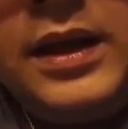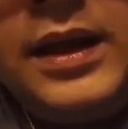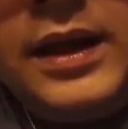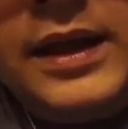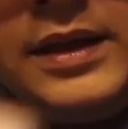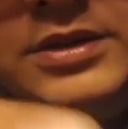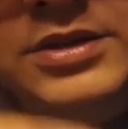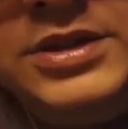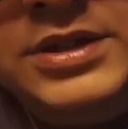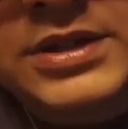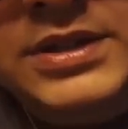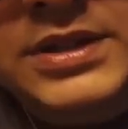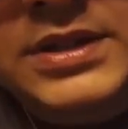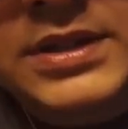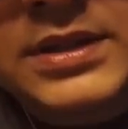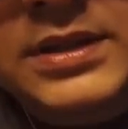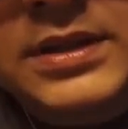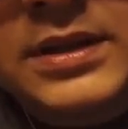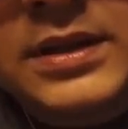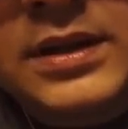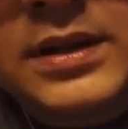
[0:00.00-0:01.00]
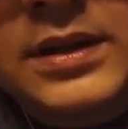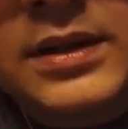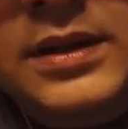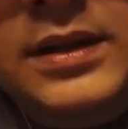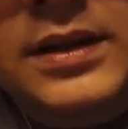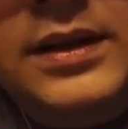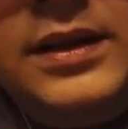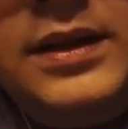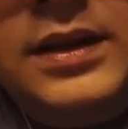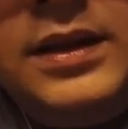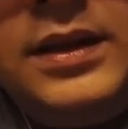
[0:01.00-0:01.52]
And just
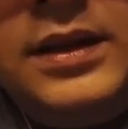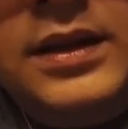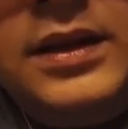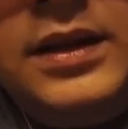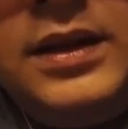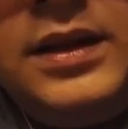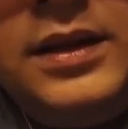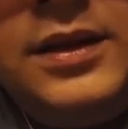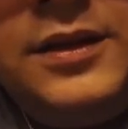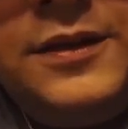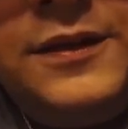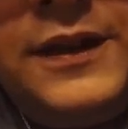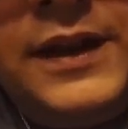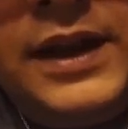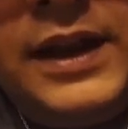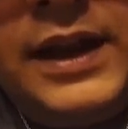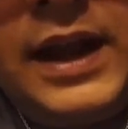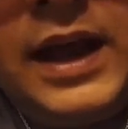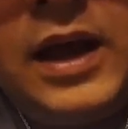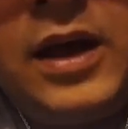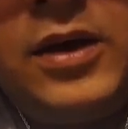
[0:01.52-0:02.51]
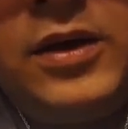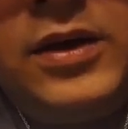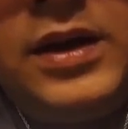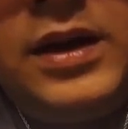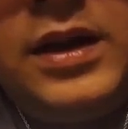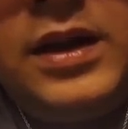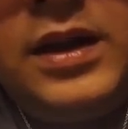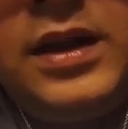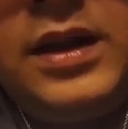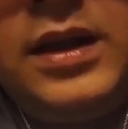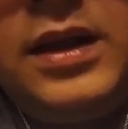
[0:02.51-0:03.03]
thin it out
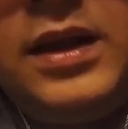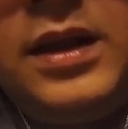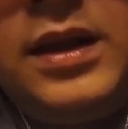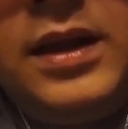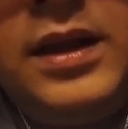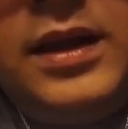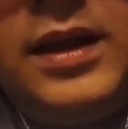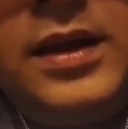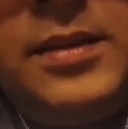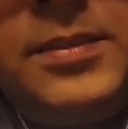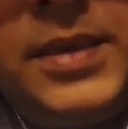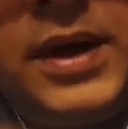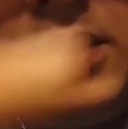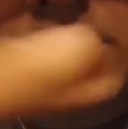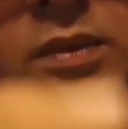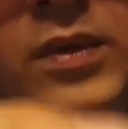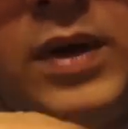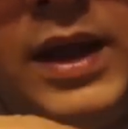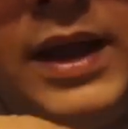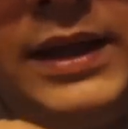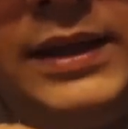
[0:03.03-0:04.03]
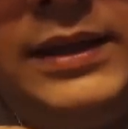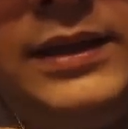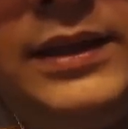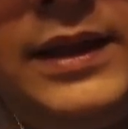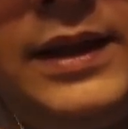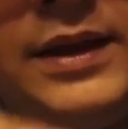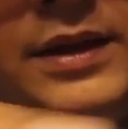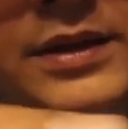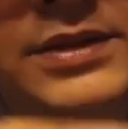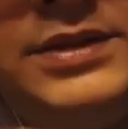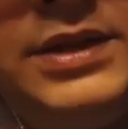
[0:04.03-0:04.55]
about right
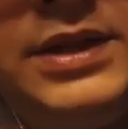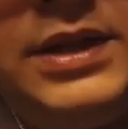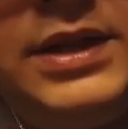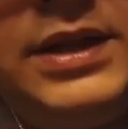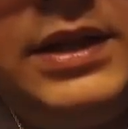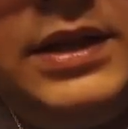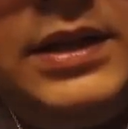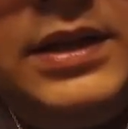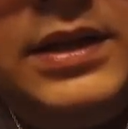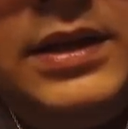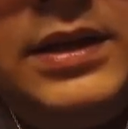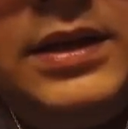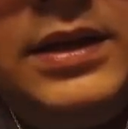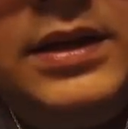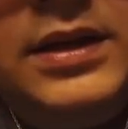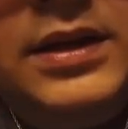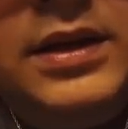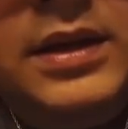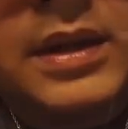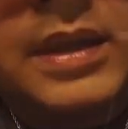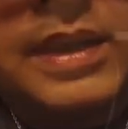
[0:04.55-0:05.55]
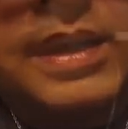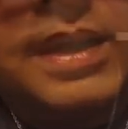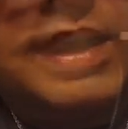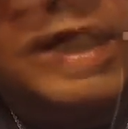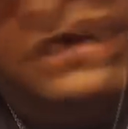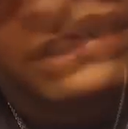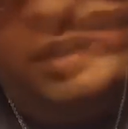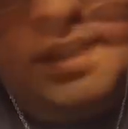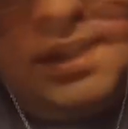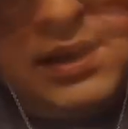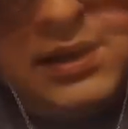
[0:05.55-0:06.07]
there is good. All right, after
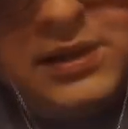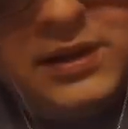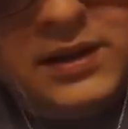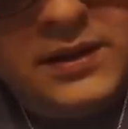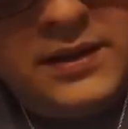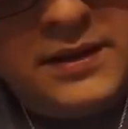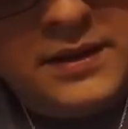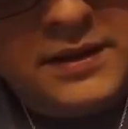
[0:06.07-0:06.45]
you're done